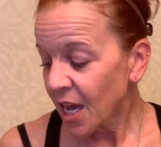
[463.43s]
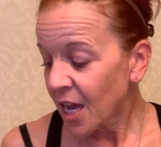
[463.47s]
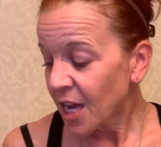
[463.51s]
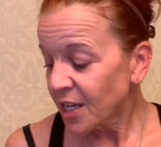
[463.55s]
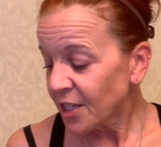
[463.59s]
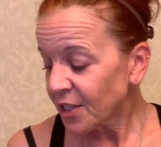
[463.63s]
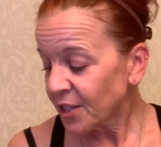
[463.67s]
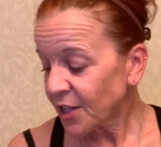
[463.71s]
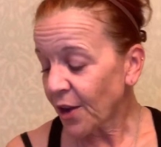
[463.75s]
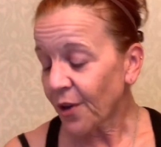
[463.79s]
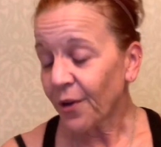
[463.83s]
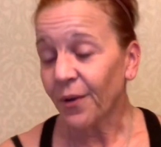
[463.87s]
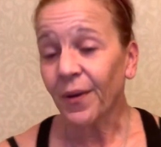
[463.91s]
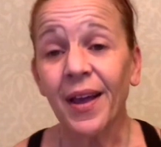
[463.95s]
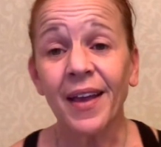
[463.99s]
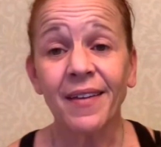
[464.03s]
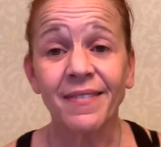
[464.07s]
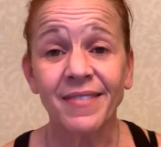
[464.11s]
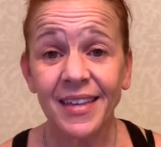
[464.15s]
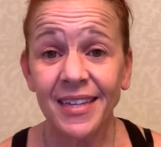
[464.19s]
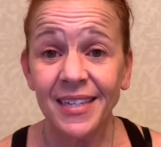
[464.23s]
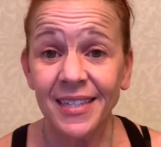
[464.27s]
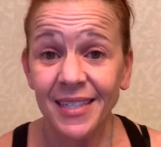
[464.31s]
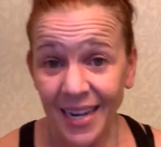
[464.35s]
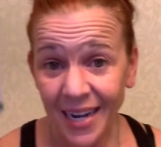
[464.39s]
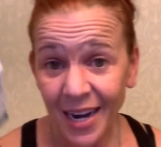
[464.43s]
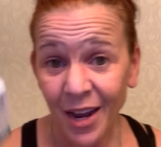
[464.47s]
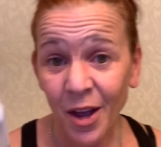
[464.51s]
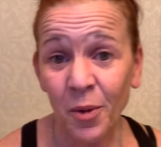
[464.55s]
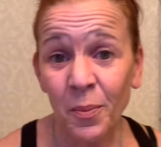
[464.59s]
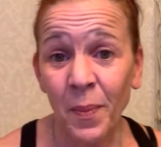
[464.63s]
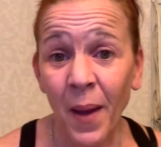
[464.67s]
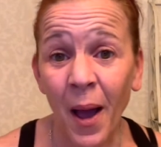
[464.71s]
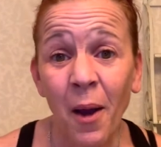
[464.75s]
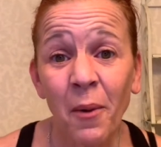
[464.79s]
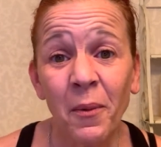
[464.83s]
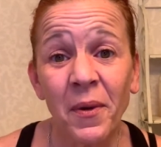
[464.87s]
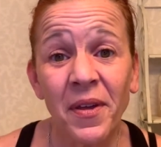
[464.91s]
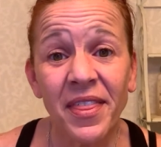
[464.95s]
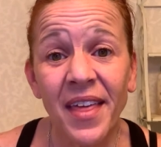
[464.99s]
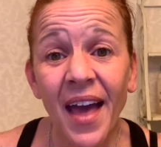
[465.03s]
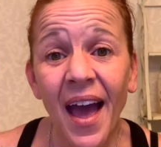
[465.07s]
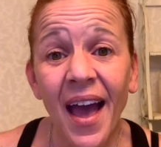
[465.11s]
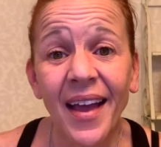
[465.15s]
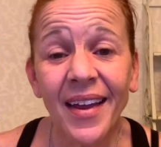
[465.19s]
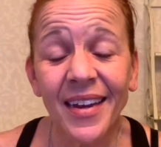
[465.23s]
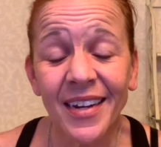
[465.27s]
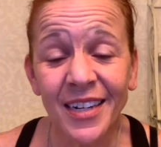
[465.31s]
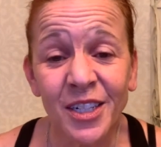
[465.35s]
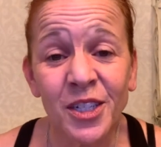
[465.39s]
So if this can help out with
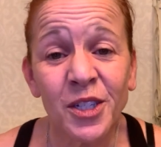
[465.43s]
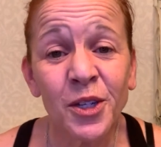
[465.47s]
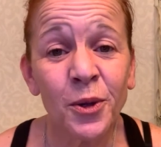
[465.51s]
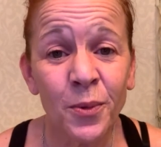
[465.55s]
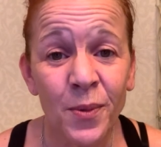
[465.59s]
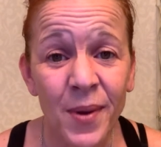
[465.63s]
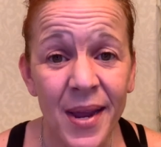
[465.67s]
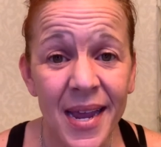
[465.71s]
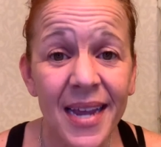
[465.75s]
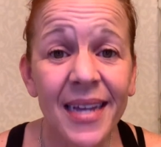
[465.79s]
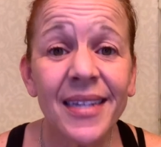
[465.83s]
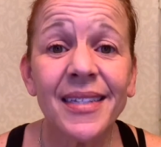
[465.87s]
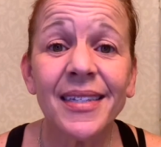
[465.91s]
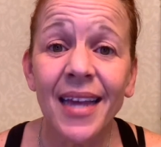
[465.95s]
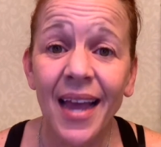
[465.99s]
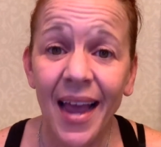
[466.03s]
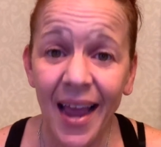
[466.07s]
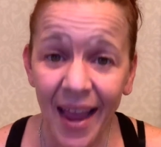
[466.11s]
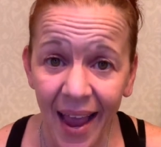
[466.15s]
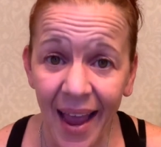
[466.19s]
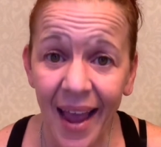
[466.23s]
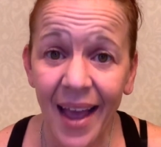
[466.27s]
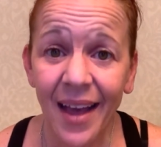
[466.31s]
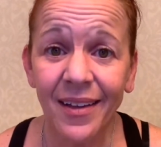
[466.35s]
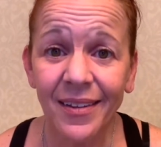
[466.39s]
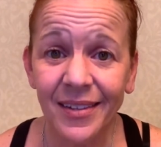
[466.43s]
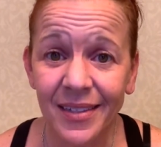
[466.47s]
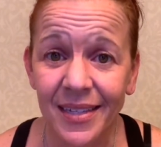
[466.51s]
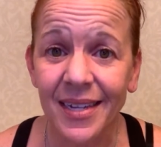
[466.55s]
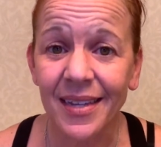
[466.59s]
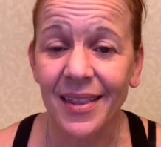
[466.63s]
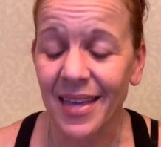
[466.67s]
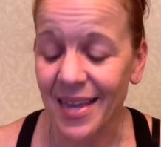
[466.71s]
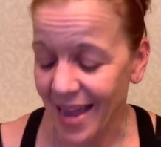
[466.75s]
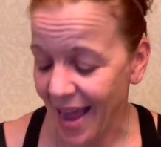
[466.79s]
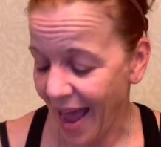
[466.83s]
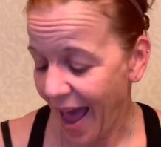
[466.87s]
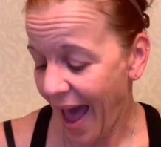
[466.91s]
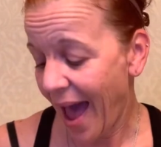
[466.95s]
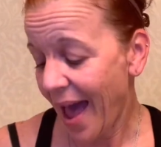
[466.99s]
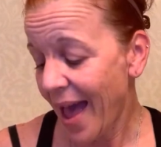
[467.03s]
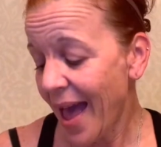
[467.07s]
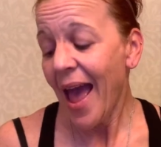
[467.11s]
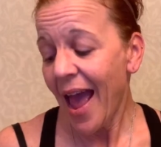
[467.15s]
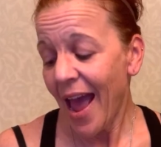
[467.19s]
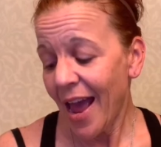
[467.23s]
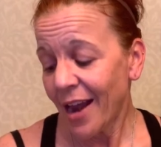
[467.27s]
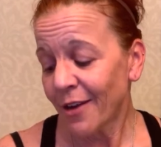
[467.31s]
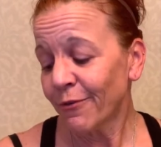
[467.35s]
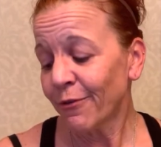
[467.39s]
that in 2 weeks, hell to the yeah.
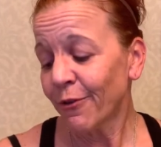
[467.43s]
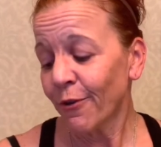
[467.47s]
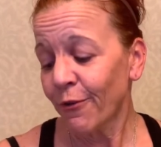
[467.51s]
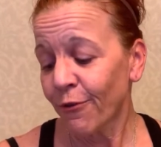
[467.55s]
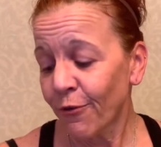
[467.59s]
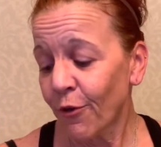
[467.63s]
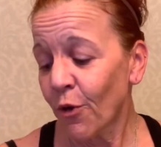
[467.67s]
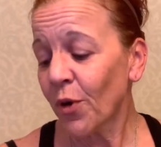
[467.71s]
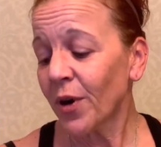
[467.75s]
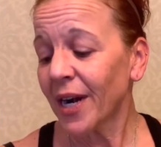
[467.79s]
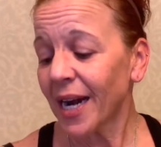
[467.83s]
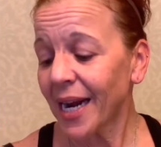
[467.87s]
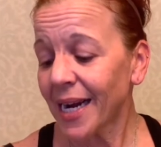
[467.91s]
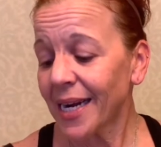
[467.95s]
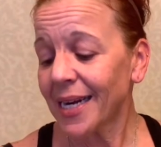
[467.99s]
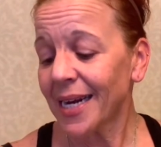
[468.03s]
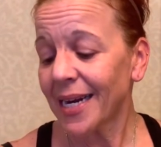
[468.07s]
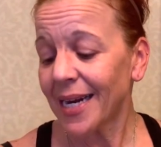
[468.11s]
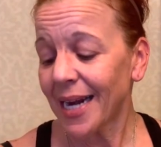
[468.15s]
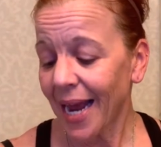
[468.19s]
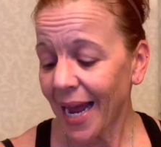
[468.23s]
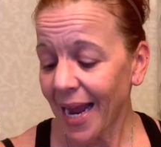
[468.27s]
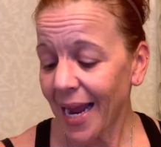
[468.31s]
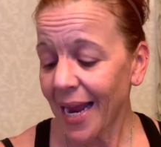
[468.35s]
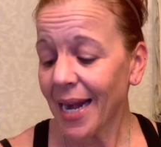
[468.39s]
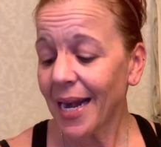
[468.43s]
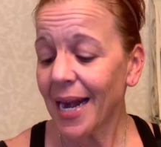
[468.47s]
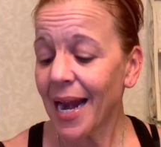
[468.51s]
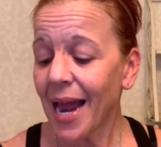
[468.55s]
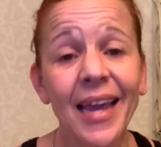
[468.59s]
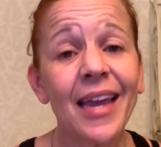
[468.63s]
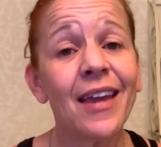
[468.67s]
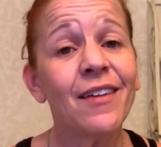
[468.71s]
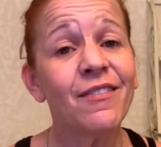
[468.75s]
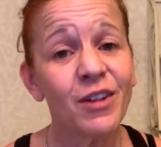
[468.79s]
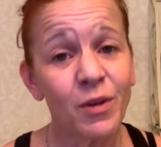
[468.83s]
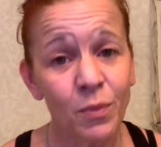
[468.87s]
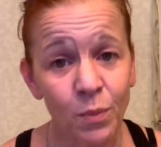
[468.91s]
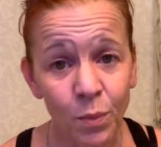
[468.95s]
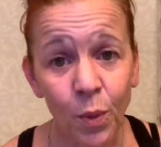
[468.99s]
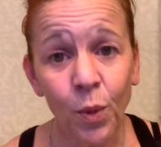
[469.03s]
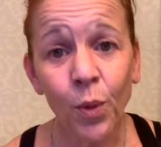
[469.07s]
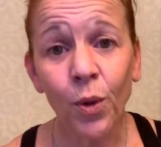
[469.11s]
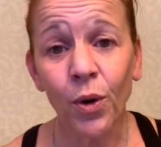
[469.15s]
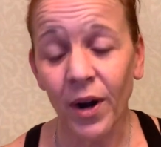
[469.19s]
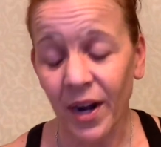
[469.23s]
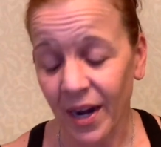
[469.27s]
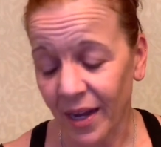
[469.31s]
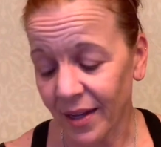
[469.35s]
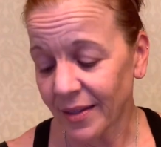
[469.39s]
And for $4.99, even
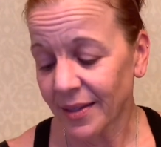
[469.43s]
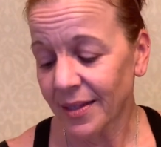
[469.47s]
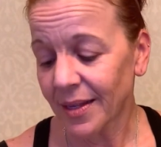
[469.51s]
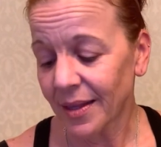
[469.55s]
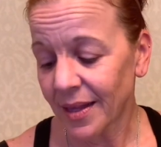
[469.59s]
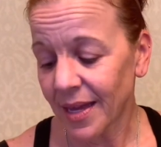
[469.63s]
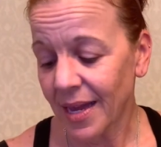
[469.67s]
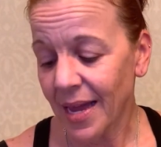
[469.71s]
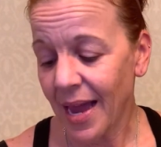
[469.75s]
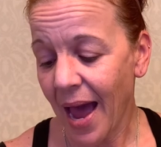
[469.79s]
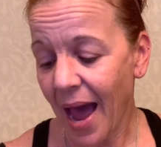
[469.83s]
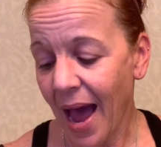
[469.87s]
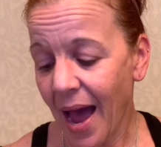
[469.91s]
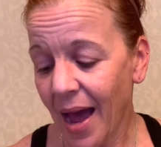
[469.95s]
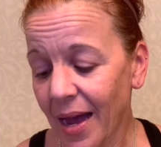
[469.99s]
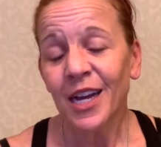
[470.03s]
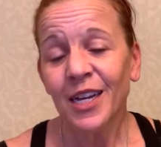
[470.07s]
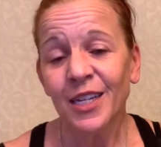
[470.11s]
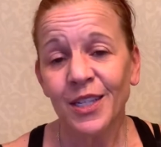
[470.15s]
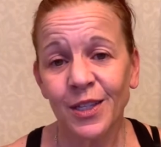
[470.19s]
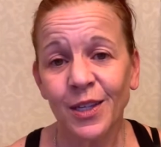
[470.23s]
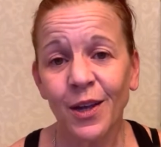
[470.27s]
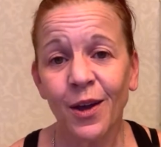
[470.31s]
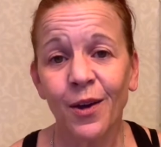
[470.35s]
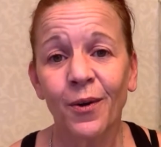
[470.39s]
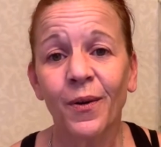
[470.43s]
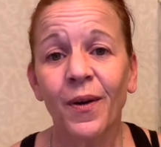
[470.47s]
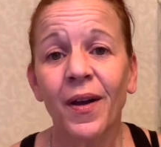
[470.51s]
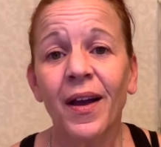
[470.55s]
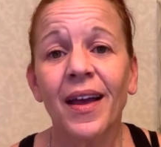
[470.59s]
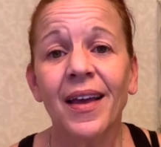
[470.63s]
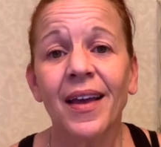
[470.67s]
more hell to the yeah. So